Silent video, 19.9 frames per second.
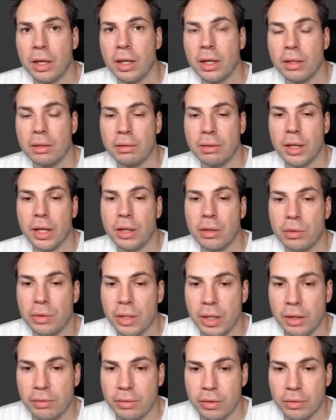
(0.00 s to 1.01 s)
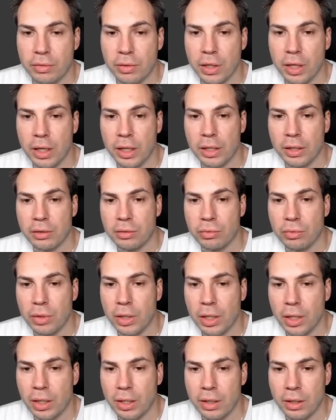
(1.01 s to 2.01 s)
I don't have the feeling it's
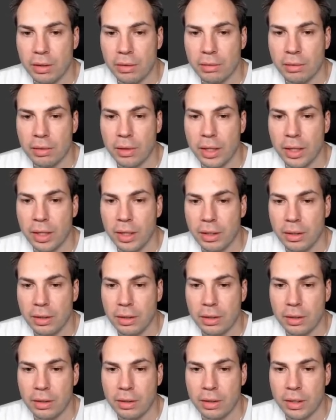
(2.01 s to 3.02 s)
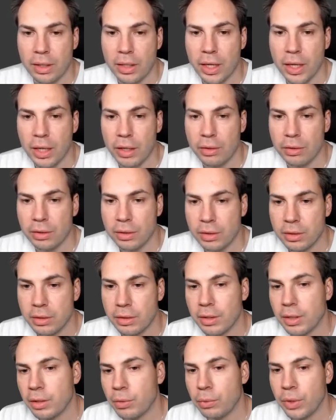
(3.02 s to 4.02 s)
really like a chaotic
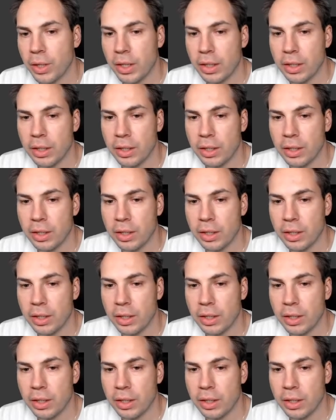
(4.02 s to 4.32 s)
way here.